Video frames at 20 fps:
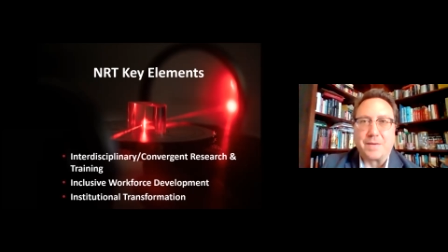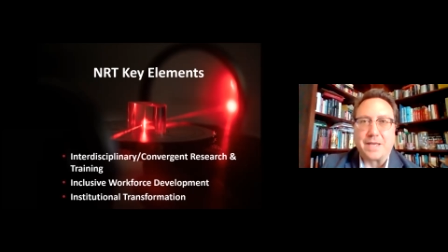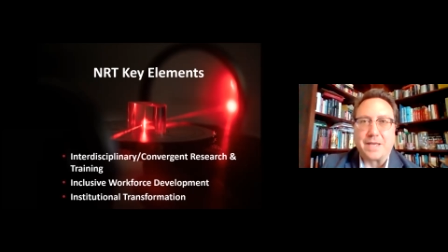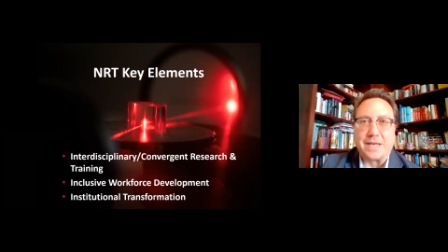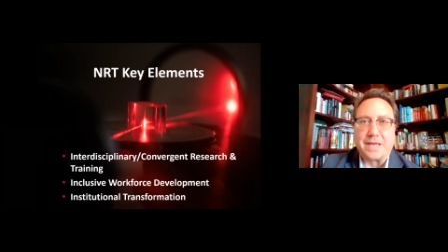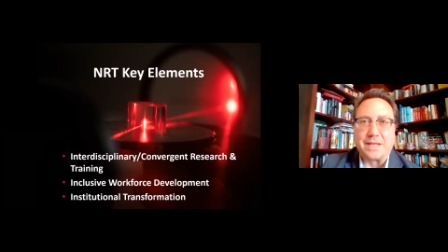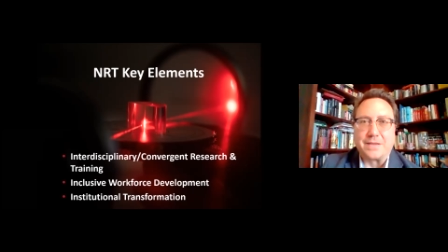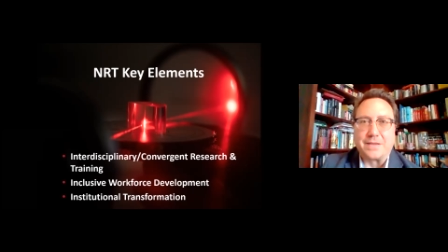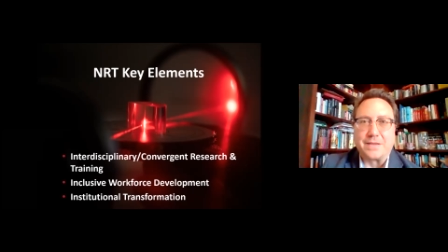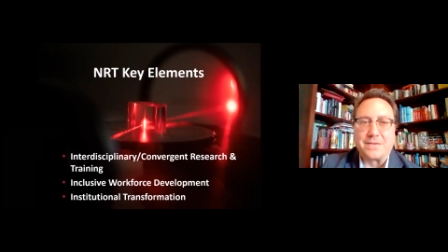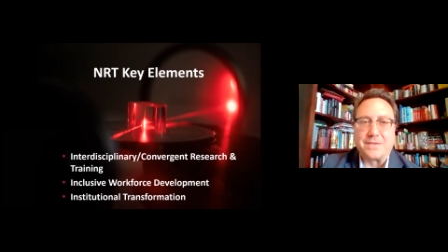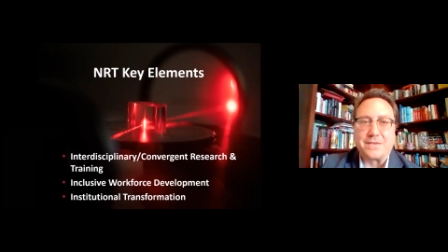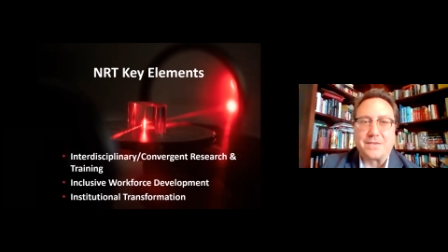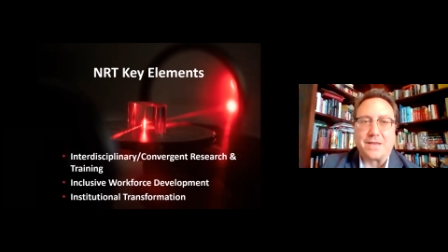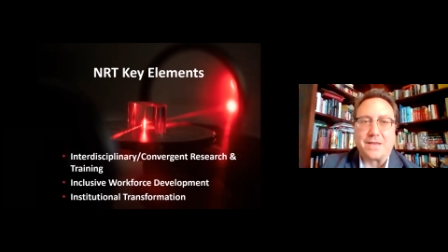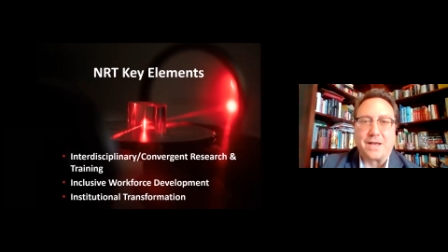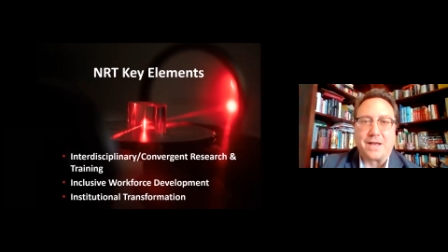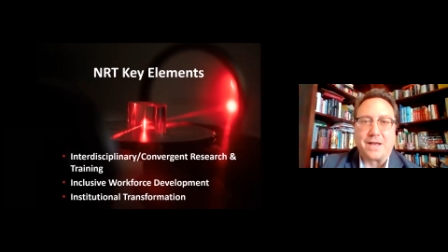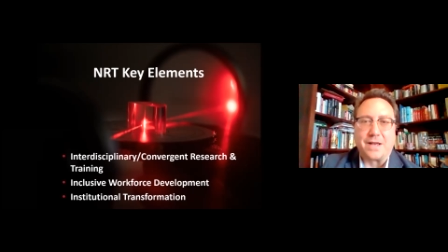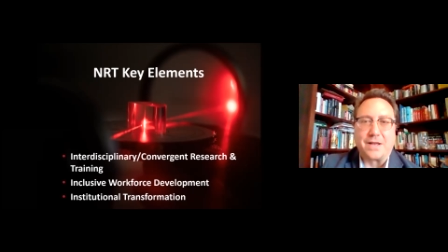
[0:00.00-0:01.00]
it
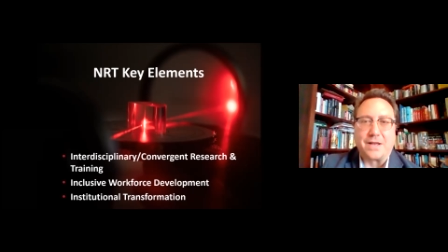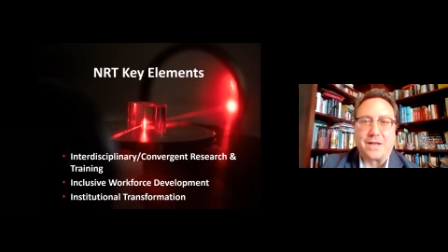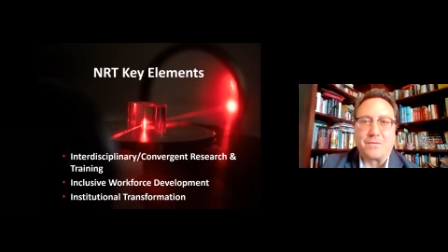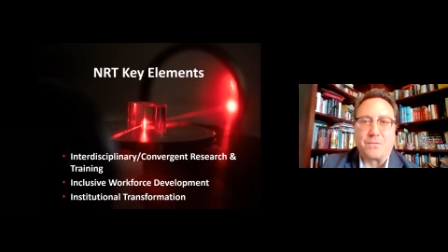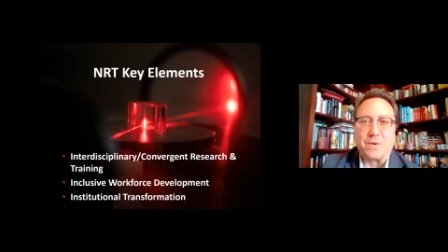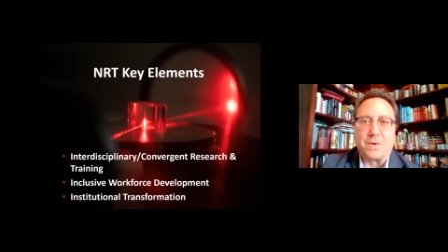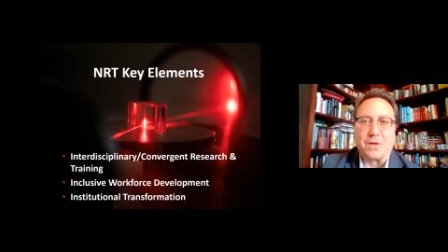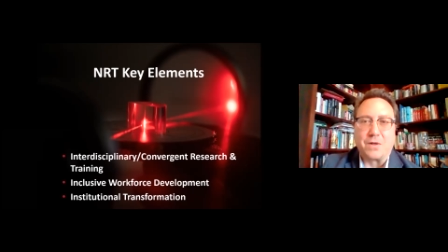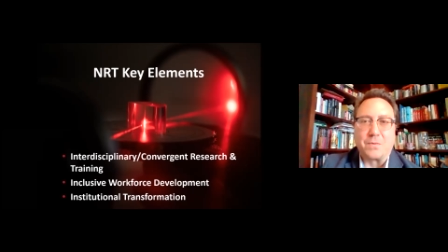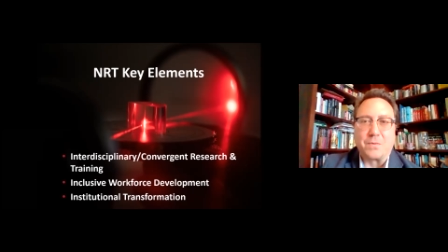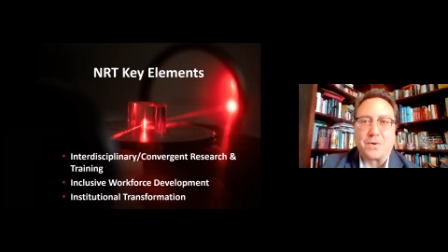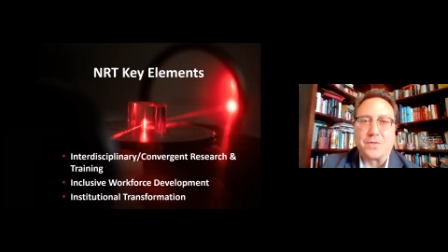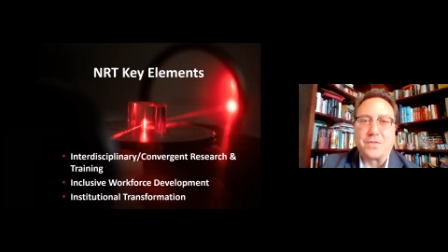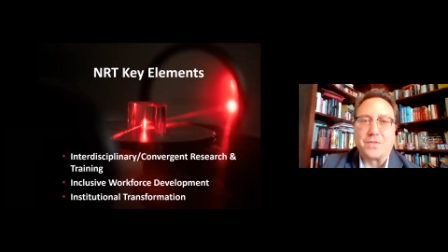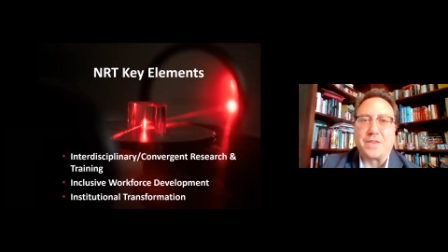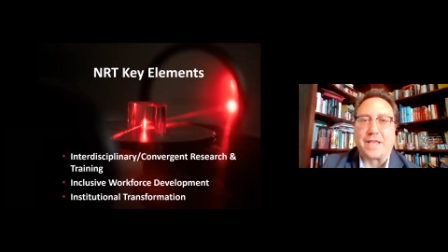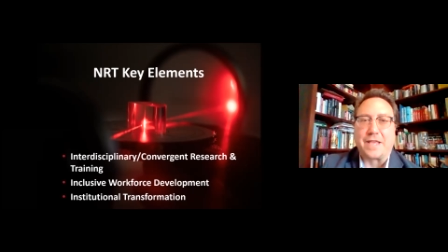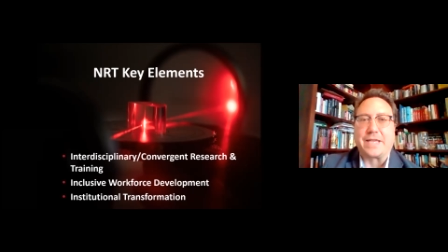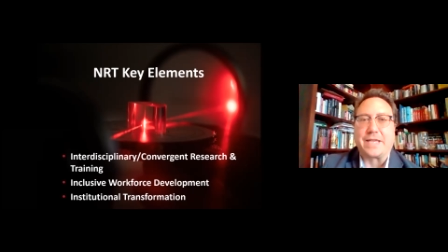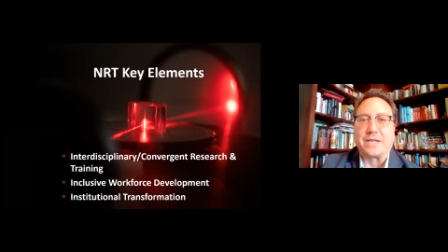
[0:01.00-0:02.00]
is well
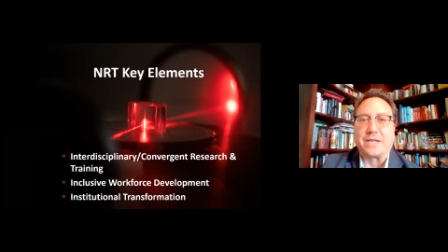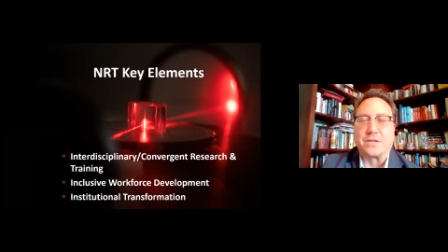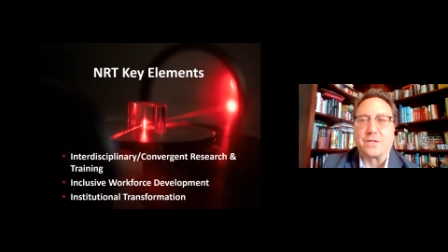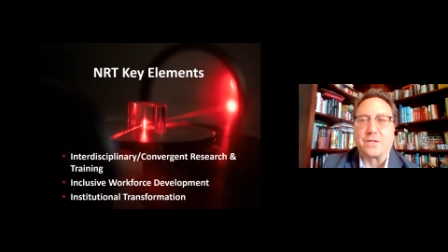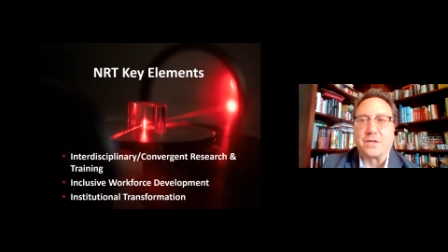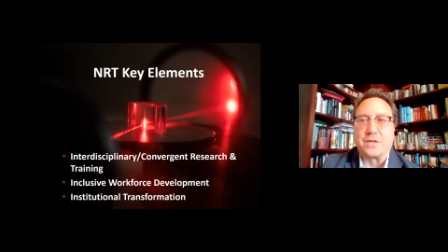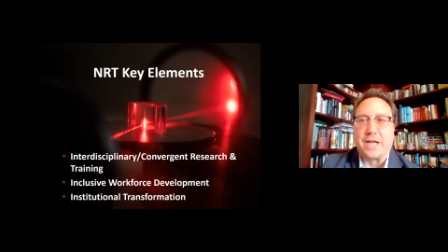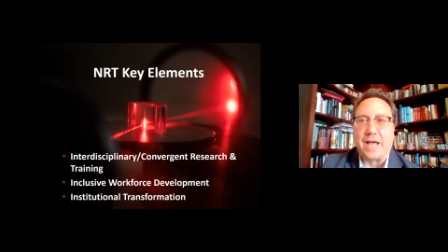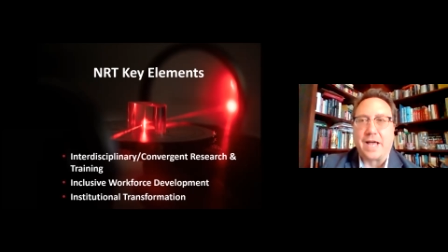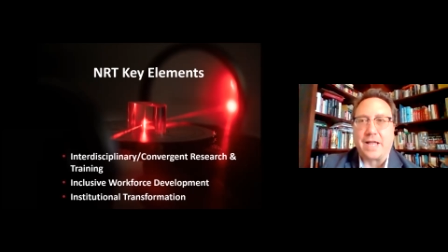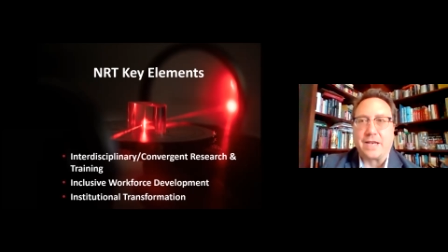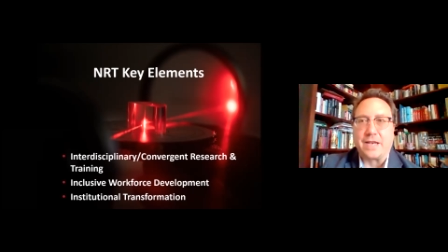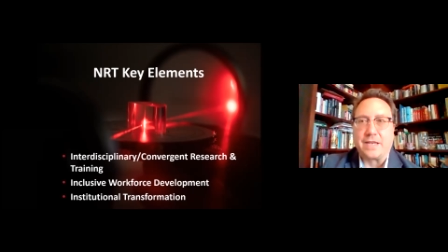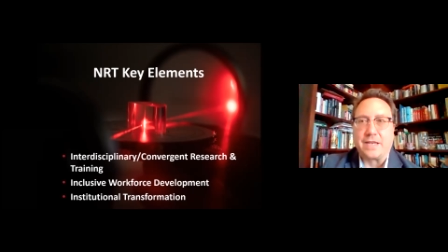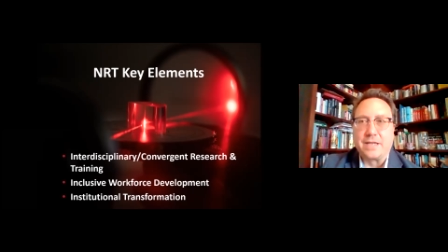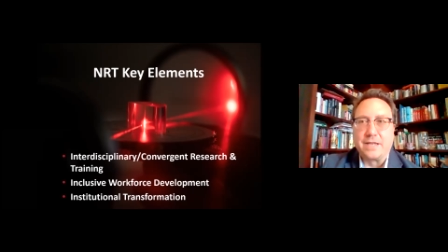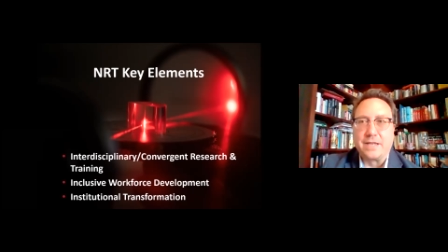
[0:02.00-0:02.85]
worth taking a look at.